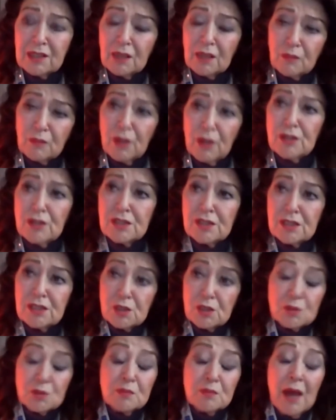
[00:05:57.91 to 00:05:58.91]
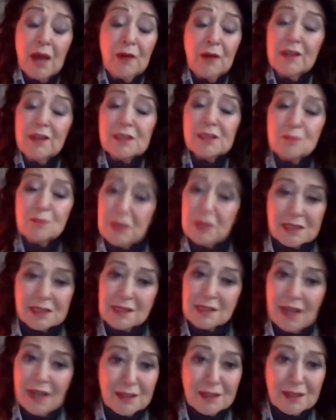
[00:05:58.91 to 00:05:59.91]
that Moses married a
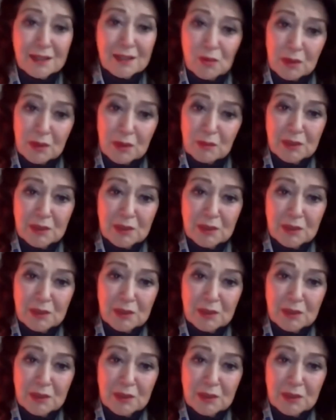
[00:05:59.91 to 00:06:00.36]
Midianite woman,